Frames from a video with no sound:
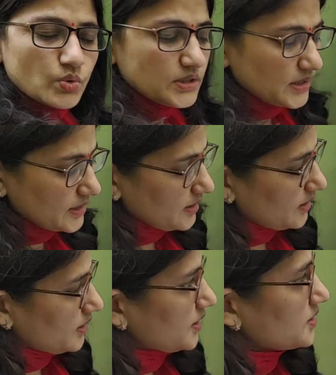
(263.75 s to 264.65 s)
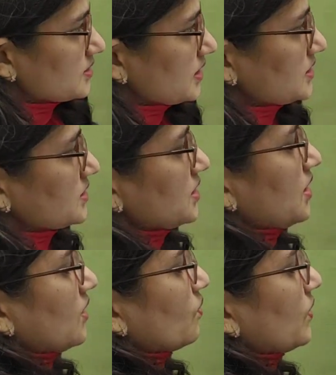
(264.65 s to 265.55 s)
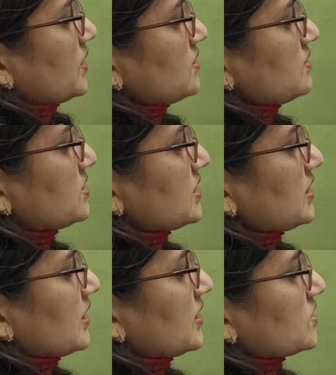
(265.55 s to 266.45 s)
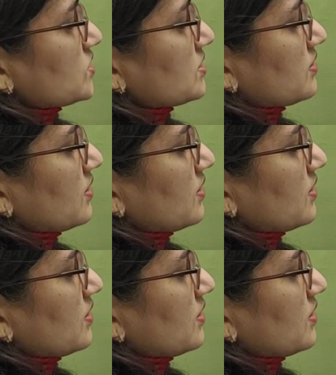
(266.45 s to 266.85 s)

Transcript: 1 gigahertz is 1 GH